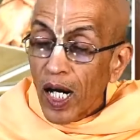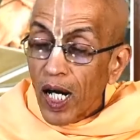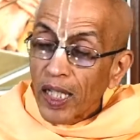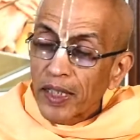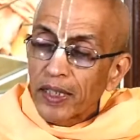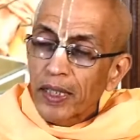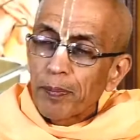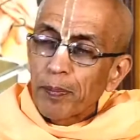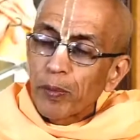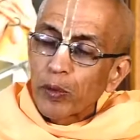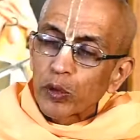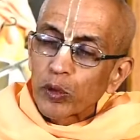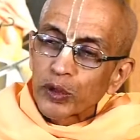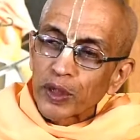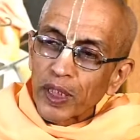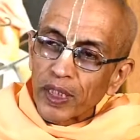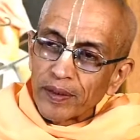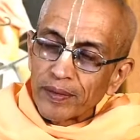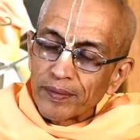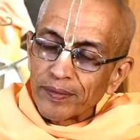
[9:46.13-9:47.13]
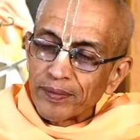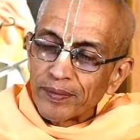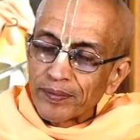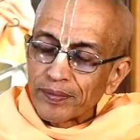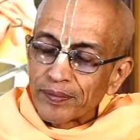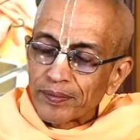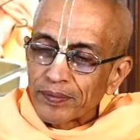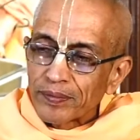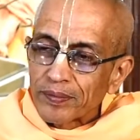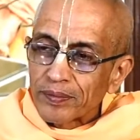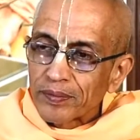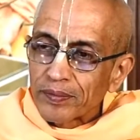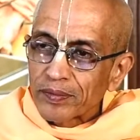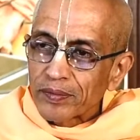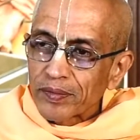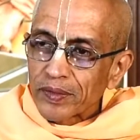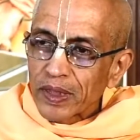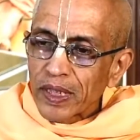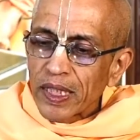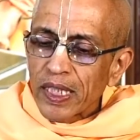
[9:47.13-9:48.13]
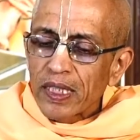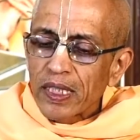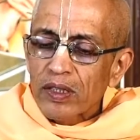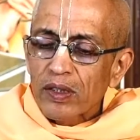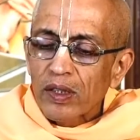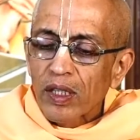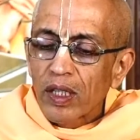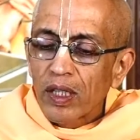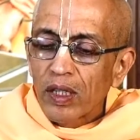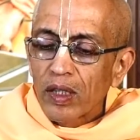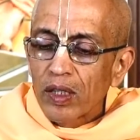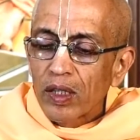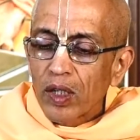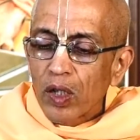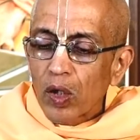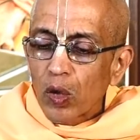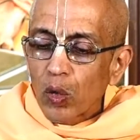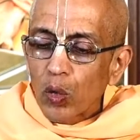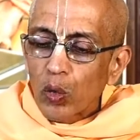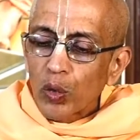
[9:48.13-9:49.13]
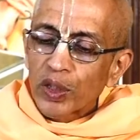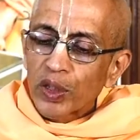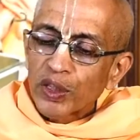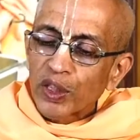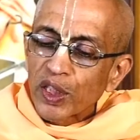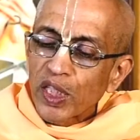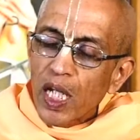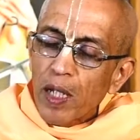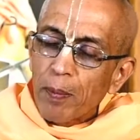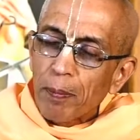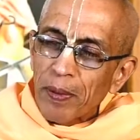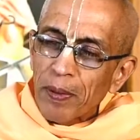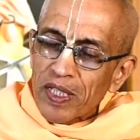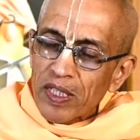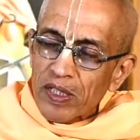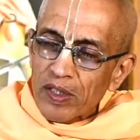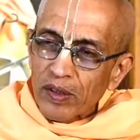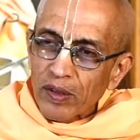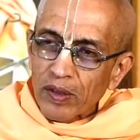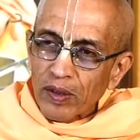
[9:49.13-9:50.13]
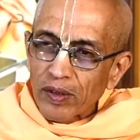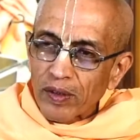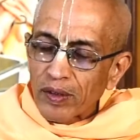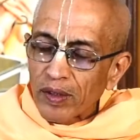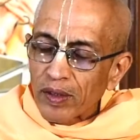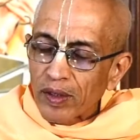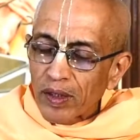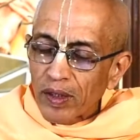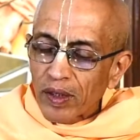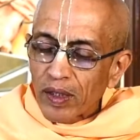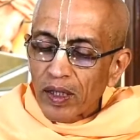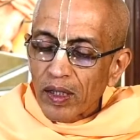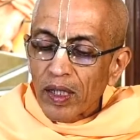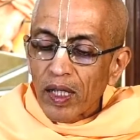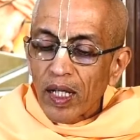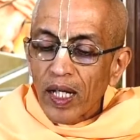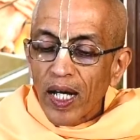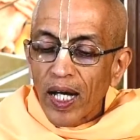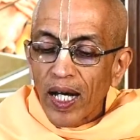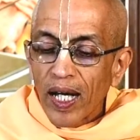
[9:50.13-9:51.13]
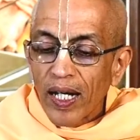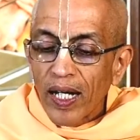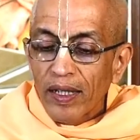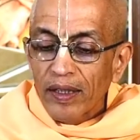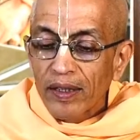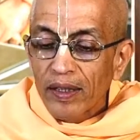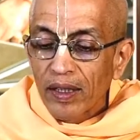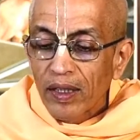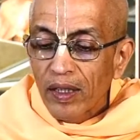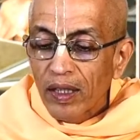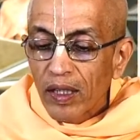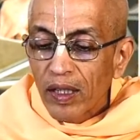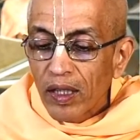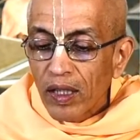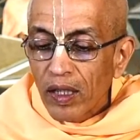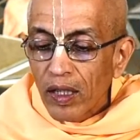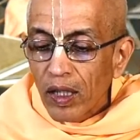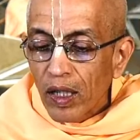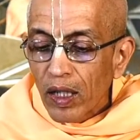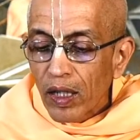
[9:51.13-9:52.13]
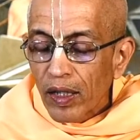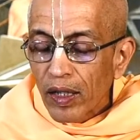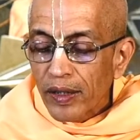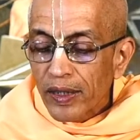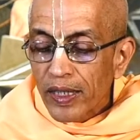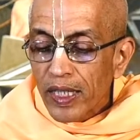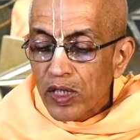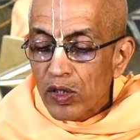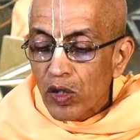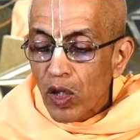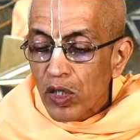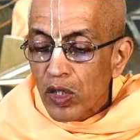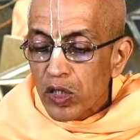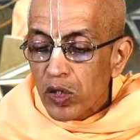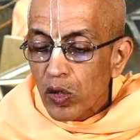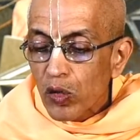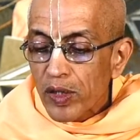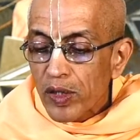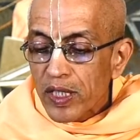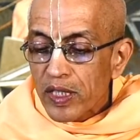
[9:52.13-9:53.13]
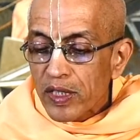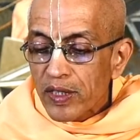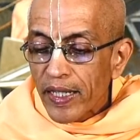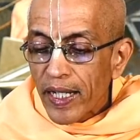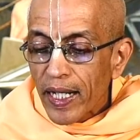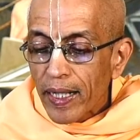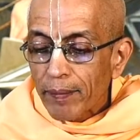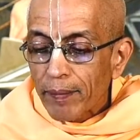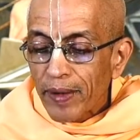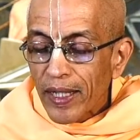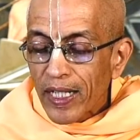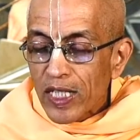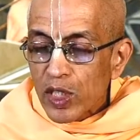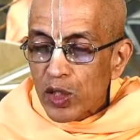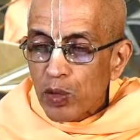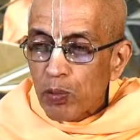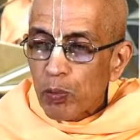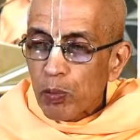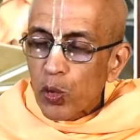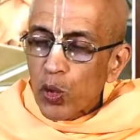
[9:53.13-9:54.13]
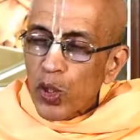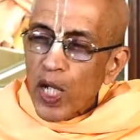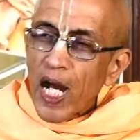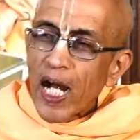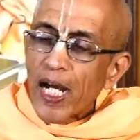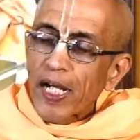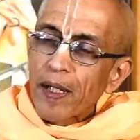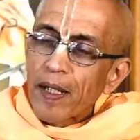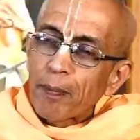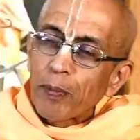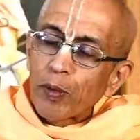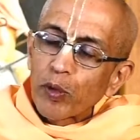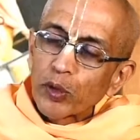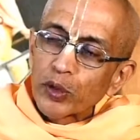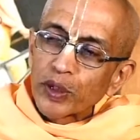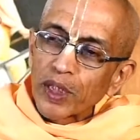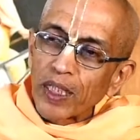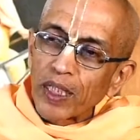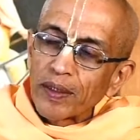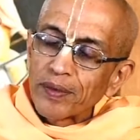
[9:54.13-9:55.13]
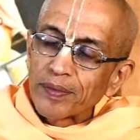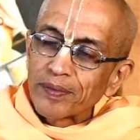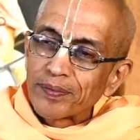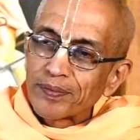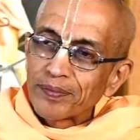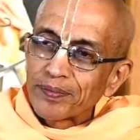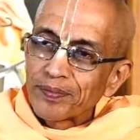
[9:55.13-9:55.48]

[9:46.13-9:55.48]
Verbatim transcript: Adi Purusha. He is the original person and uh, he is also described as Purana Purusha.